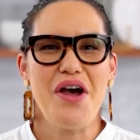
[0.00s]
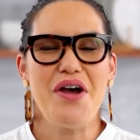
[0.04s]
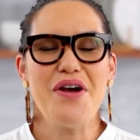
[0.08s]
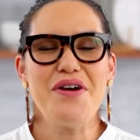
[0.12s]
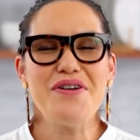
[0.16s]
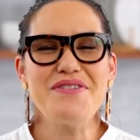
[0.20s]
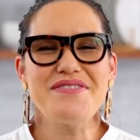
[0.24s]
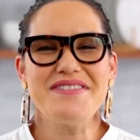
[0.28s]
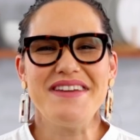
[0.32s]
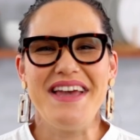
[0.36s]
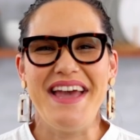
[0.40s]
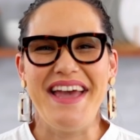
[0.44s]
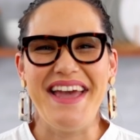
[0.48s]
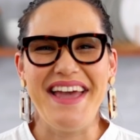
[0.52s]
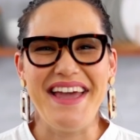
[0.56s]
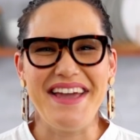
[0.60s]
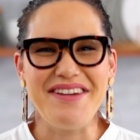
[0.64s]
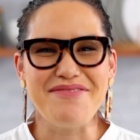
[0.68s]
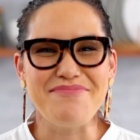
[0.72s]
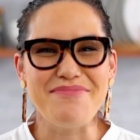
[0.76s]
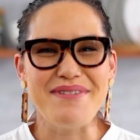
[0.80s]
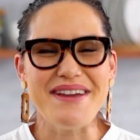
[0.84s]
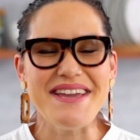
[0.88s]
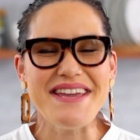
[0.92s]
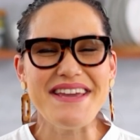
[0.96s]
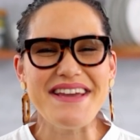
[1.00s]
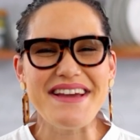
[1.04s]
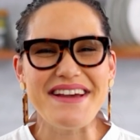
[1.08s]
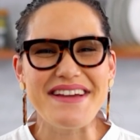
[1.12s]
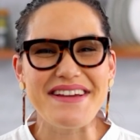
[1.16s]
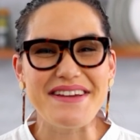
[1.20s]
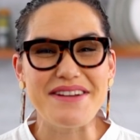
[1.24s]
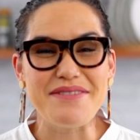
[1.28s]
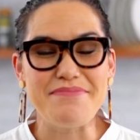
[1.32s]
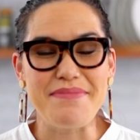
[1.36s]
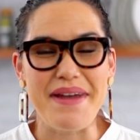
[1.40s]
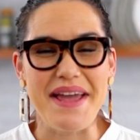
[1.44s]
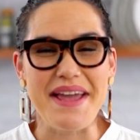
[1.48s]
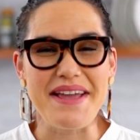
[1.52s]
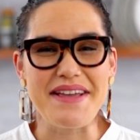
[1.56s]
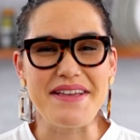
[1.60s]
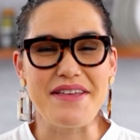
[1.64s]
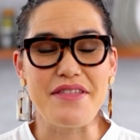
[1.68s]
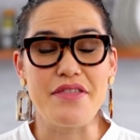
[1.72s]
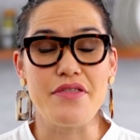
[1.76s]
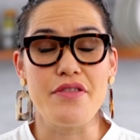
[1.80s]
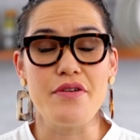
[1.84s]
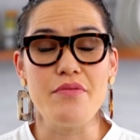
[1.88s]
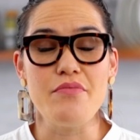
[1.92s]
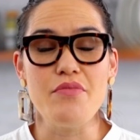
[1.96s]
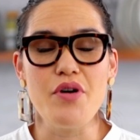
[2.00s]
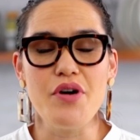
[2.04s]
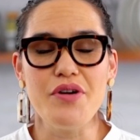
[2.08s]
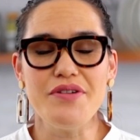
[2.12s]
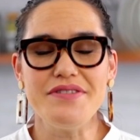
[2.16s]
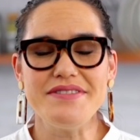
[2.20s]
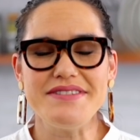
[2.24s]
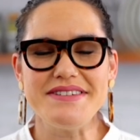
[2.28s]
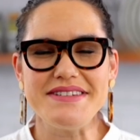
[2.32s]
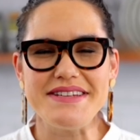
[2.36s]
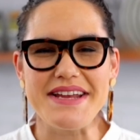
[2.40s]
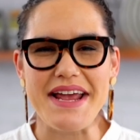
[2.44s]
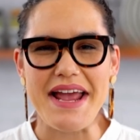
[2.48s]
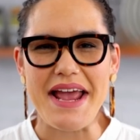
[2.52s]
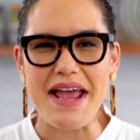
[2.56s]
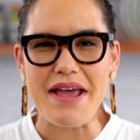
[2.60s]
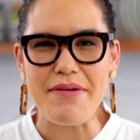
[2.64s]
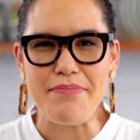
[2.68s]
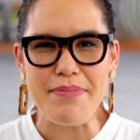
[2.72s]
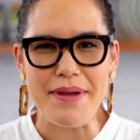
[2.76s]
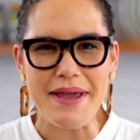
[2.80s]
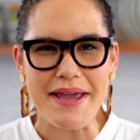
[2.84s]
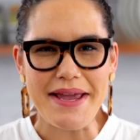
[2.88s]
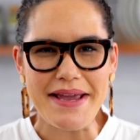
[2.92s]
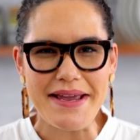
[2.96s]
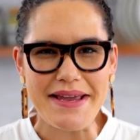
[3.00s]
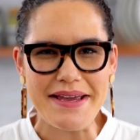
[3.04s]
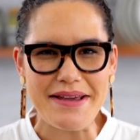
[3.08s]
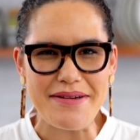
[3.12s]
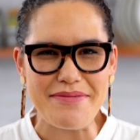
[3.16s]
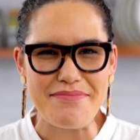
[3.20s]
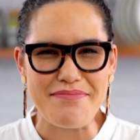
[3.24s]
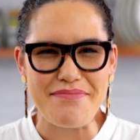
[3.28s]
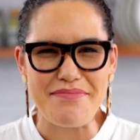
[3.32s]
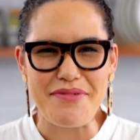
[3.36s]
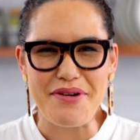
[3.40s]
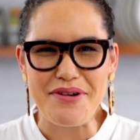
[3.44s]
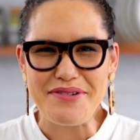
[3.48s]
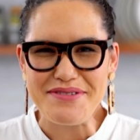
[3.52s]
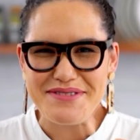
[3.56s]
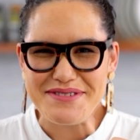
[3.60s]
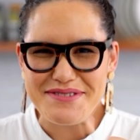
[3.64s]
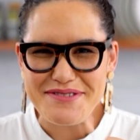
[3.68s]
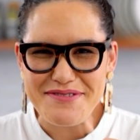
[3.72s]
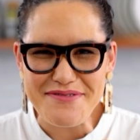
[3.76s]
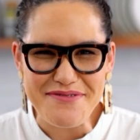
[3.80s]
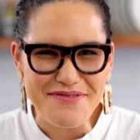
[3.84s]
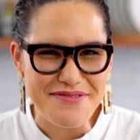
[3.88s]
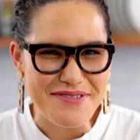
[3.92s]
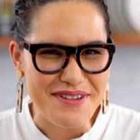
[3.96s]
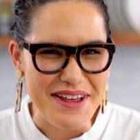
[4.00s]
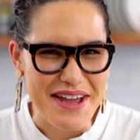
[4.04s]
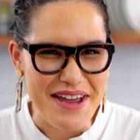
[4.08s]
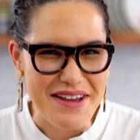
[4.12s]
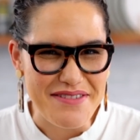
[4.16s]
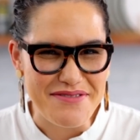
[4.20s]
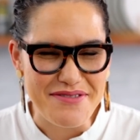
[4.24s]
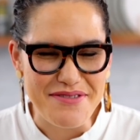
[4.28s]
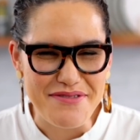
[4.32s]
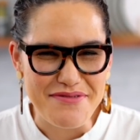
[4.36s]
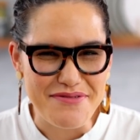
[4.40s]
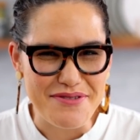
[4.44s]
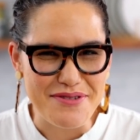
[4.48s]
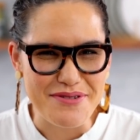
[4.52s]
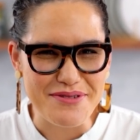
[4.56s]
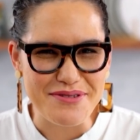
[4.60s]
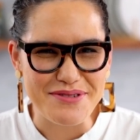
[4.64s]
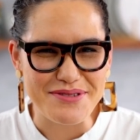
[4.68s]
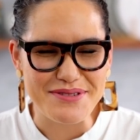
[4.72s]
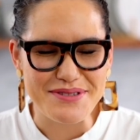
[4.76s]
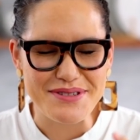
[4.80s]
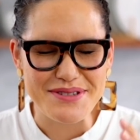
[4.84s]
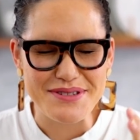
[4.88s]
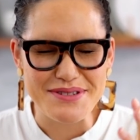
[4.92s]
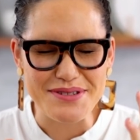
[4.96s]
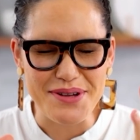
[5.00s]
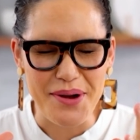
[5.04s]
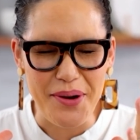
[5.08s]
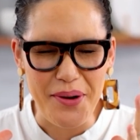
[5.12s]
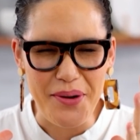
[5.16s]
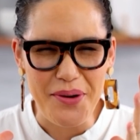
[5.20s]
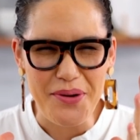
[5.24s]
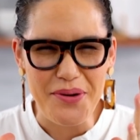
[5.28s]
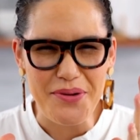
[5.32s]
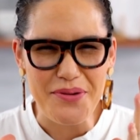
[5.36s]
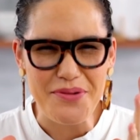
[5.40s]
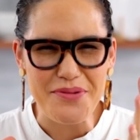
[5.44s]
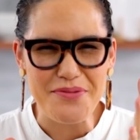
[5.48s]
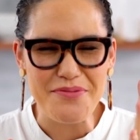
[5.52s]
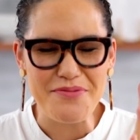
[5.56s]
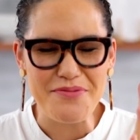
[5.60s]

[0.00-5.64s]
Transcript: Okay, we are gonna make the most epic, most flavorful, so